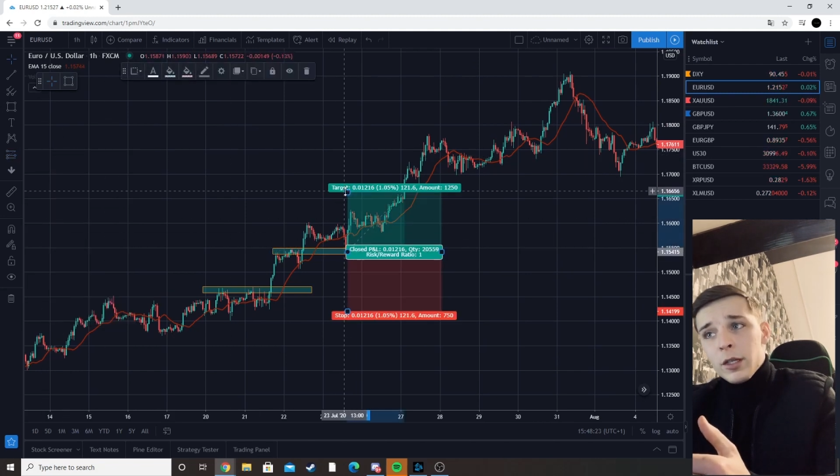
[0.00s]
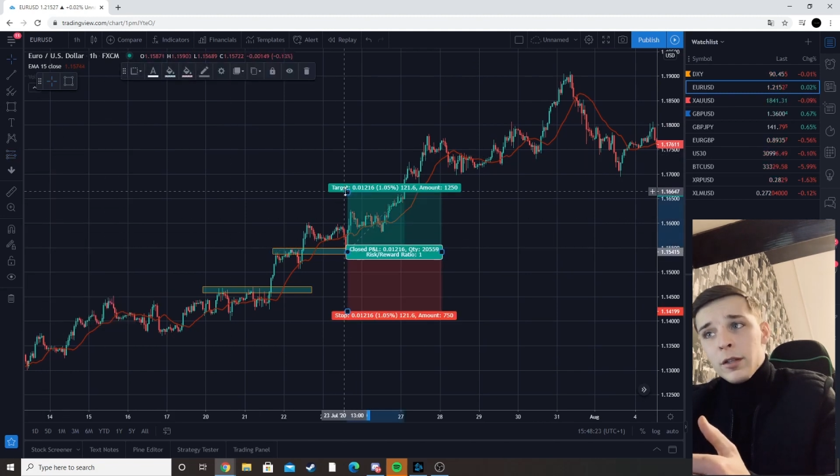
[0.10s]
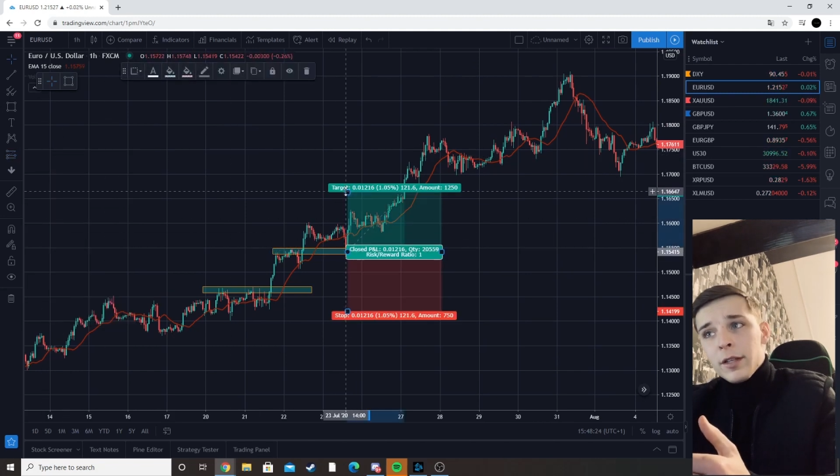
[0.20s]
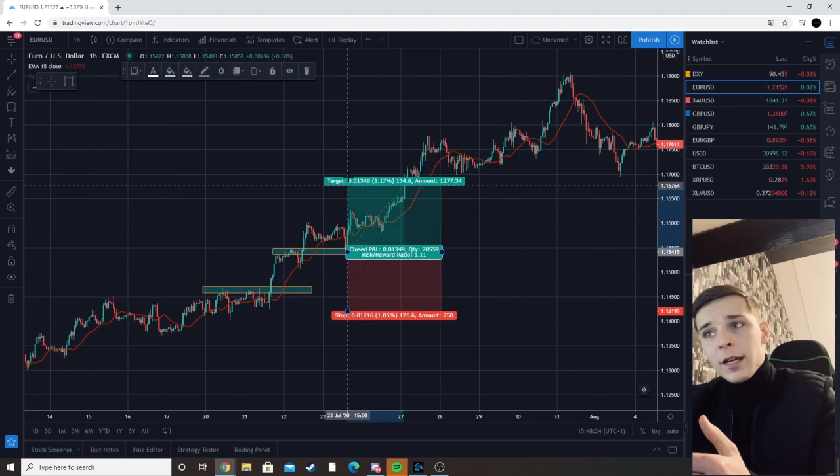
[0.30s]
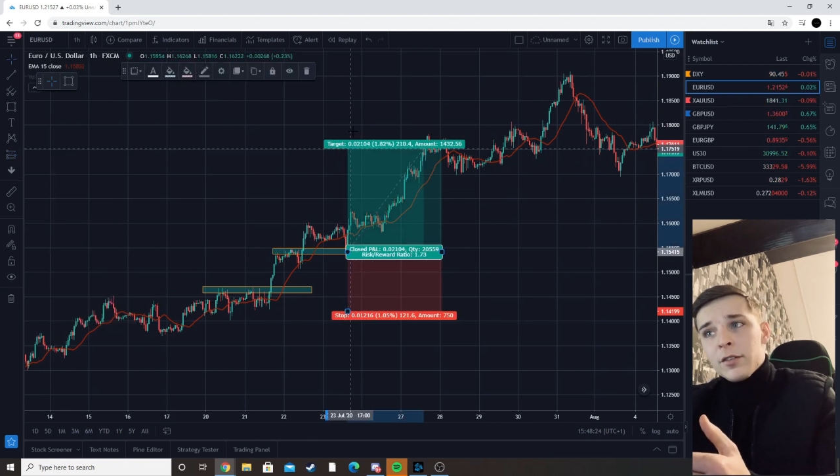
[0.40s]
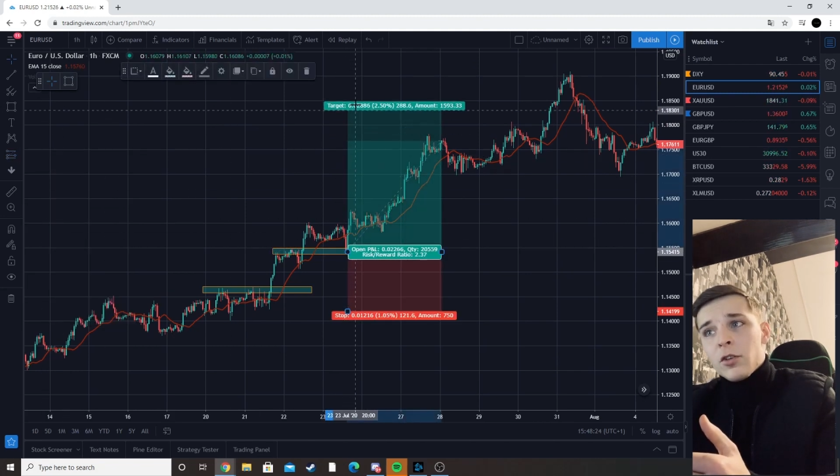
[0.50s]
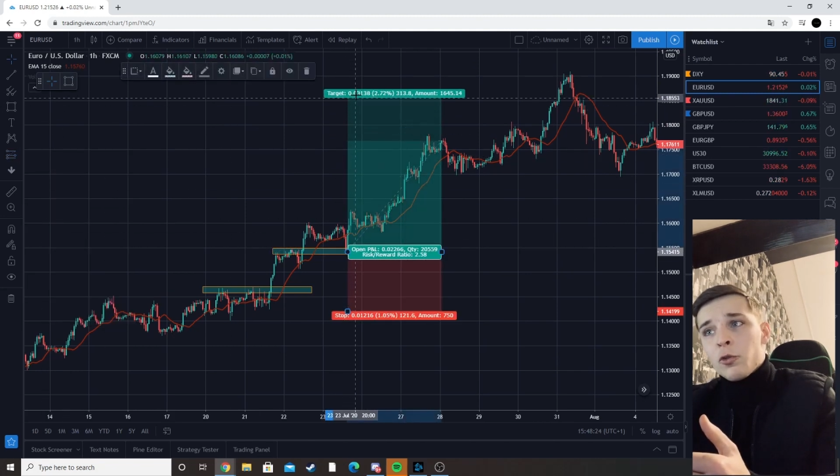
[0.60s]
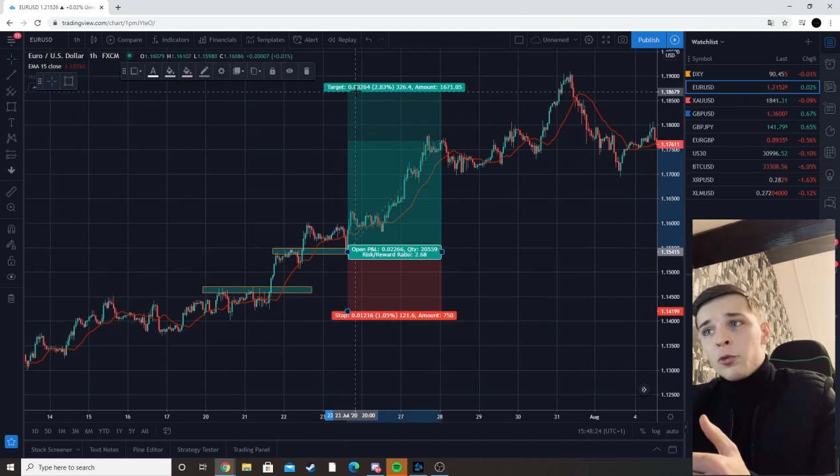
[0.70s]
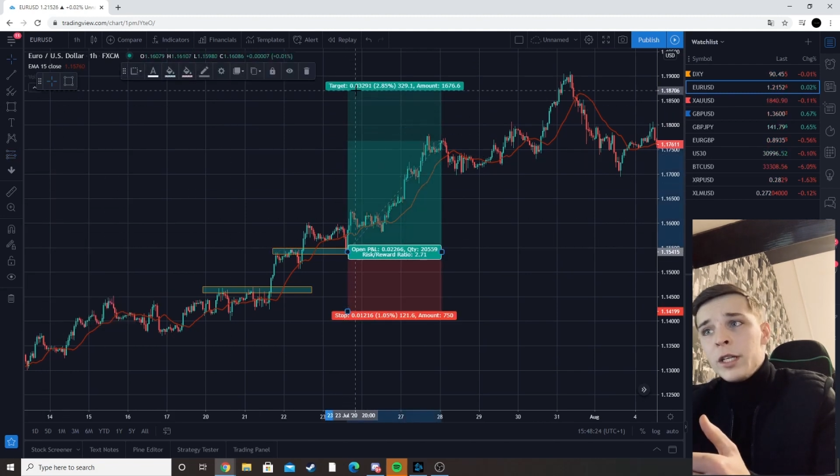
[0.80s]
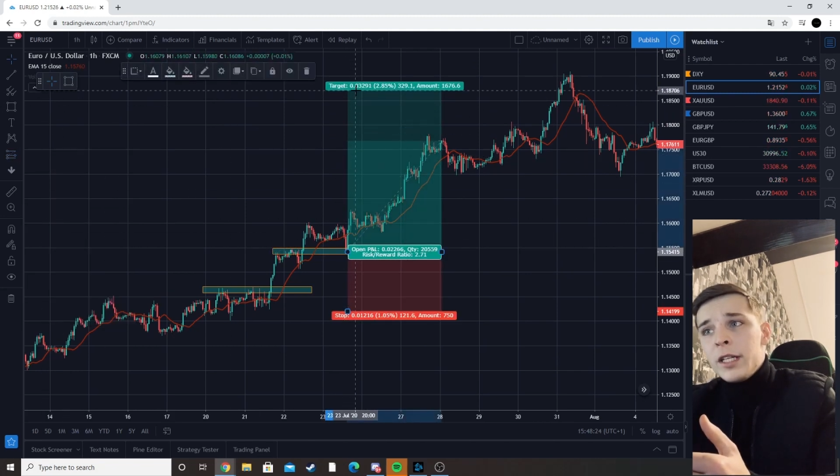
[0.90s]
a nice
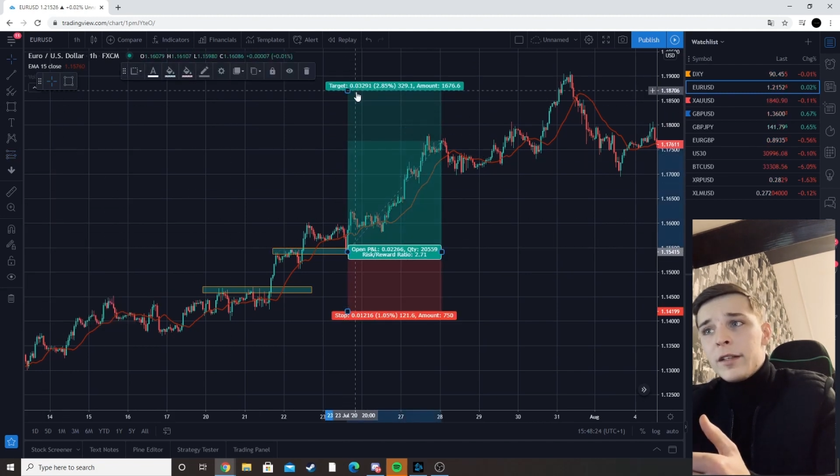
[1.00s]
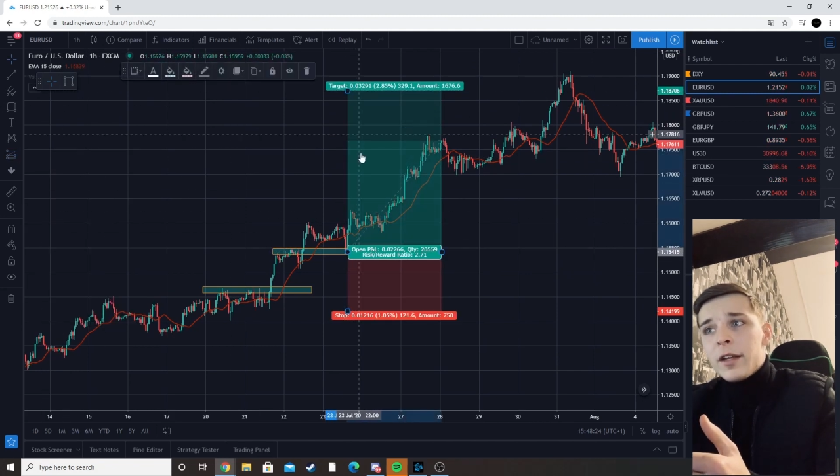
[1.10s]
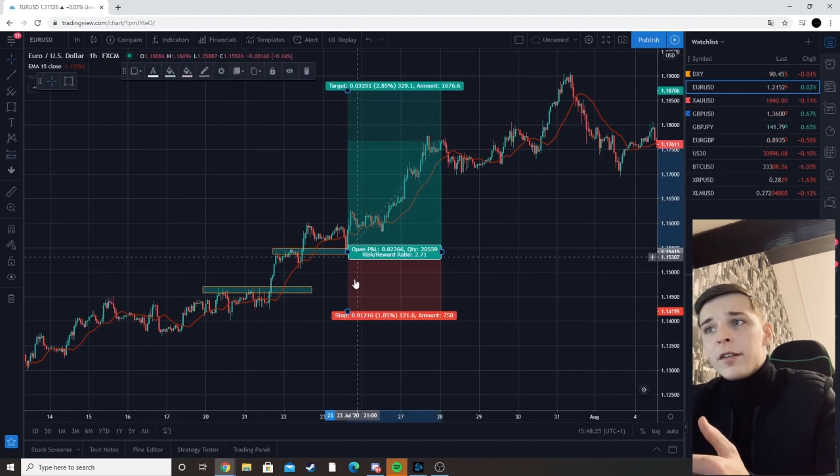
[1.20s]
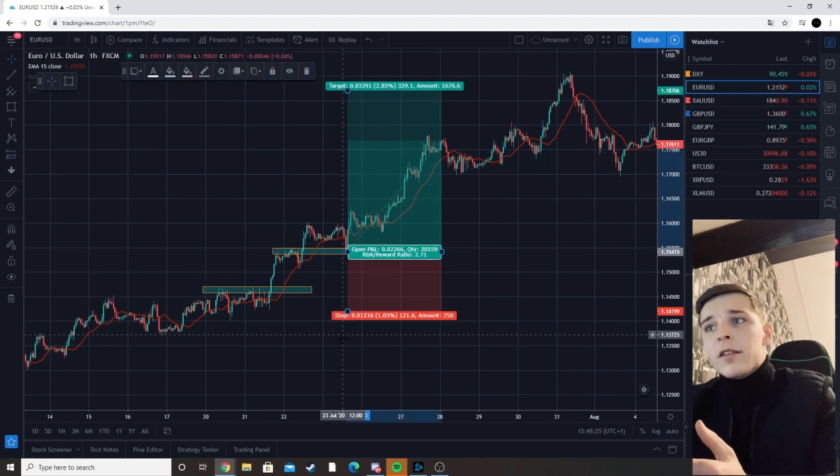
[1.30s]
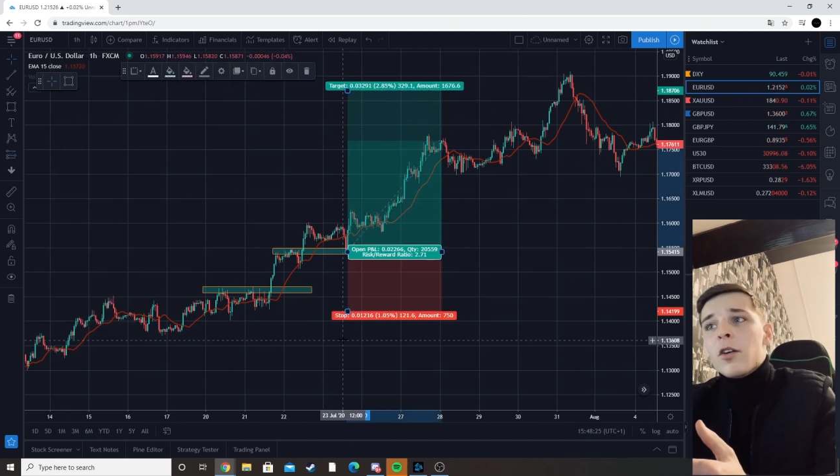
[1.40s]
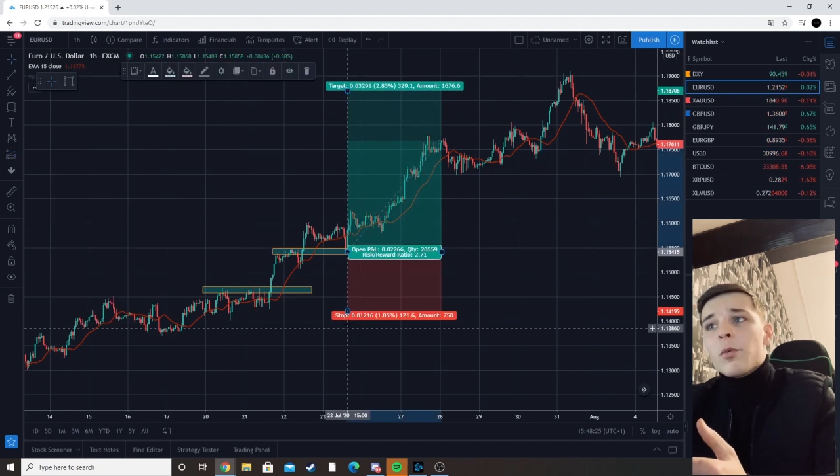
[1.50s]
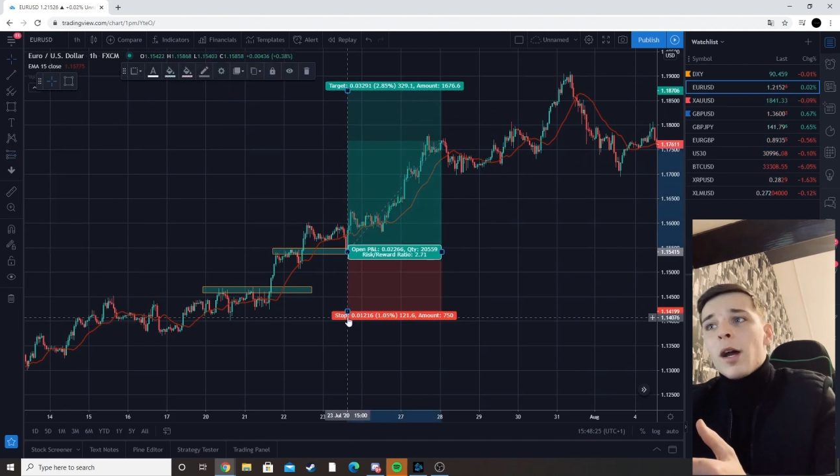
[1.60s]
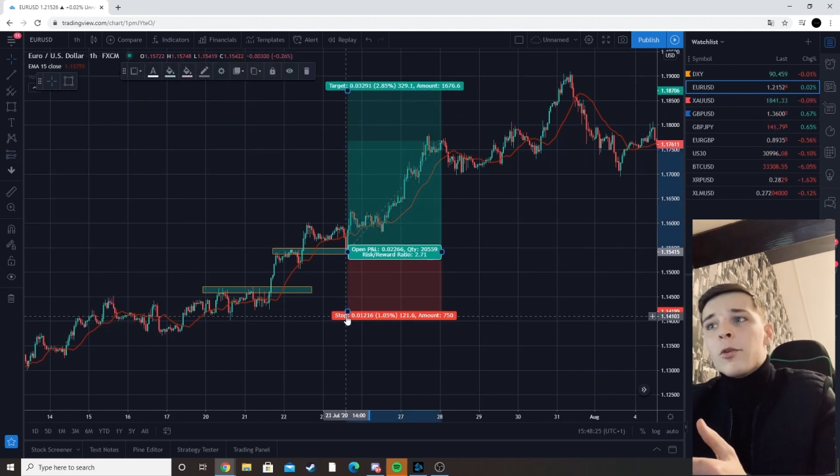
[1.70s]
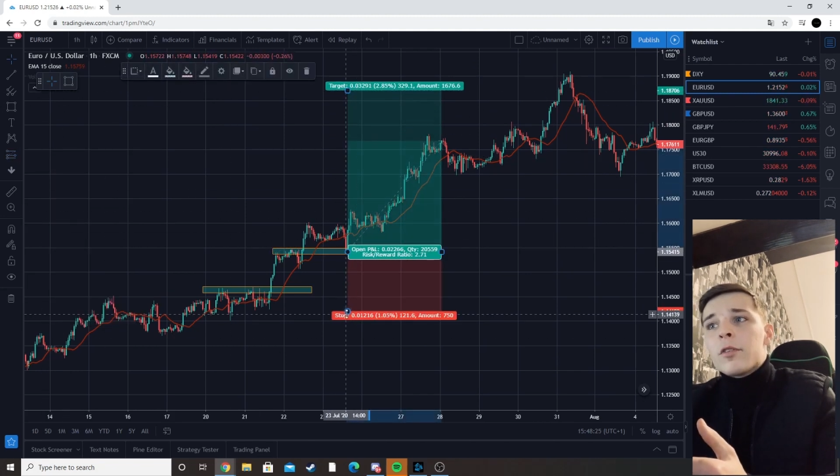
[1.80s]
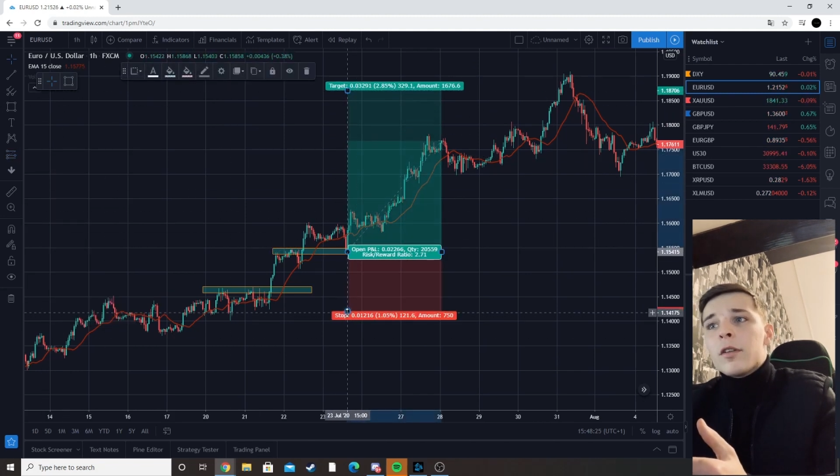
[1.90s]
retest around